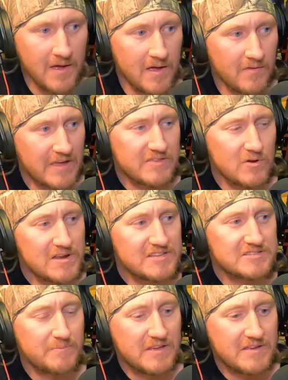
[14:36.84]
Like, there
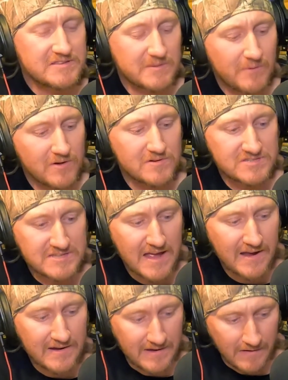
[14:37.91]
needs to be some
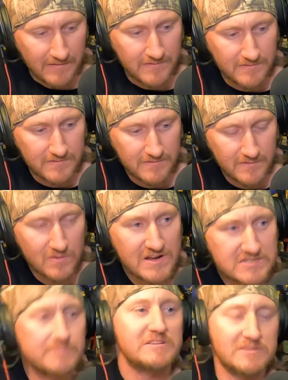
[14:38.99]
understanding. There
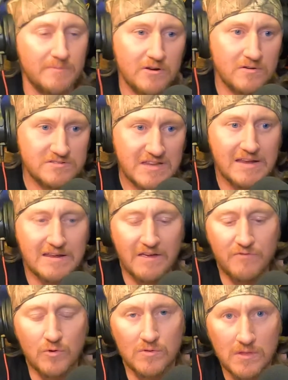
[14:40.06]
needs to be some understanding.
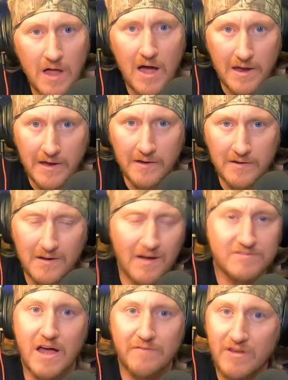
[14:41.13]
If you're lying, and
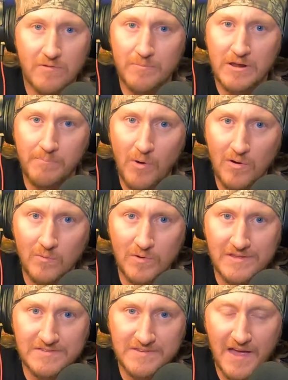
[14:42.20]
I've never been a part of one of
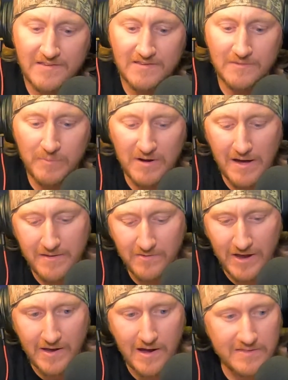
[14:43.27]
these cases, but
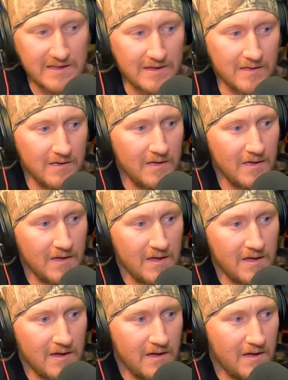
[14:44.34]
I think
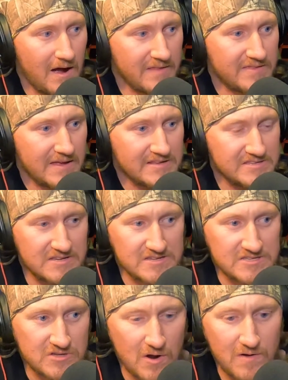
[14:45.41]
it's a
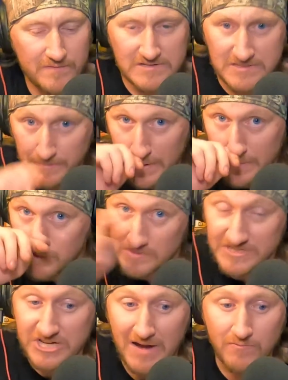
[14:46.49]
disservice to people
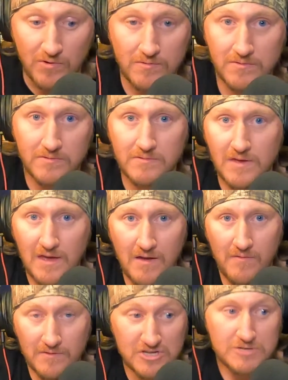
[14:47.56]
in general. If